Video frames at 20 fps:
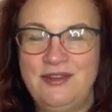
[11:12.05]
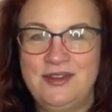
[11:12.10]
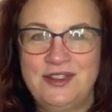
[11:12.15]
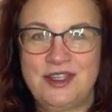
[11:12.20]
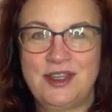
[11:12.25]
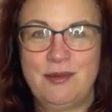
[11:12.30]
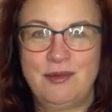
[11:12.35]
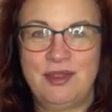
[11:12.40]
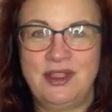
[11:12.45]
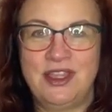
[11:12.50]
of
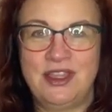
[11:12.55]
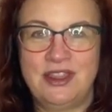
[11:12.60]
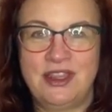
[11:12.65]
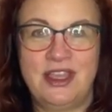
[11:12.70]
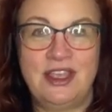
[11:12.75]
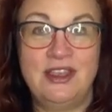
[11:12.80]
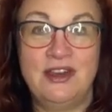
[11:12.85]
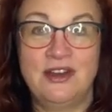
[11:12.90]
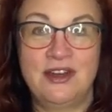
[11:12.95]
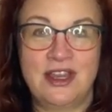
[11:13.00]
something
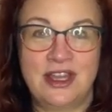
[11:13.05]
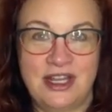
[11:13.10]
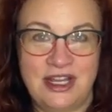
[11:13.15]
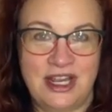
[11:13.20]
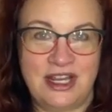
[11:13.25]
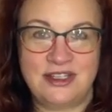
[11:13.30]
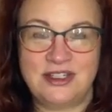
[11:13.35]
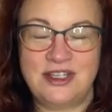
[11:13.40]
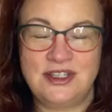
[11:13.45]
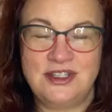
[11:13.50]
that you're
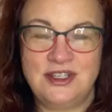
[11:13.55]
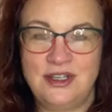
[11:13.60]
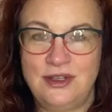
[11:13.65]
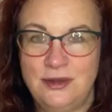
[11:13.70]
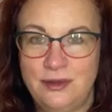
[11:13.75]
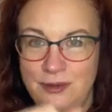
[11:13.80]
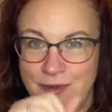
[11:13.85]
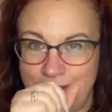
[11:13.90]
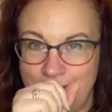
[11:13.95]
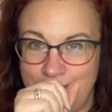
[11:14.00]
connected
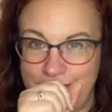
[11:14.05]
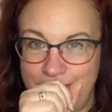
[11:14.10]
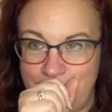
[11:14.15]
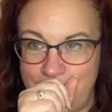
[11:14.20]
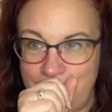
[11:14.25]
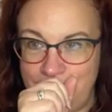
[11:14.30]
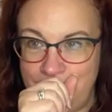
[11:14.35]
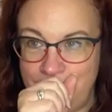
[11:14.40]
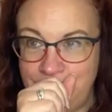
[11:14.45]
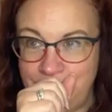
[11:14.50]

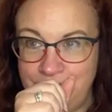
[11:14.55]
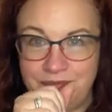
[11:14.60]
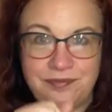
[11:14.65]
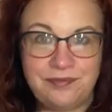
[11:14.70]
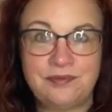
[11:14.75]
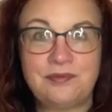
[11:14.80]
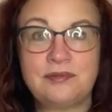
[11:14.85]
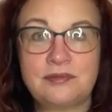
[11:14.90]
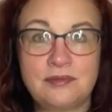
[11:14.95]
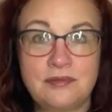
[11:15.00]

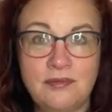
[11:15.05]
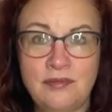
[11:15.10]
to.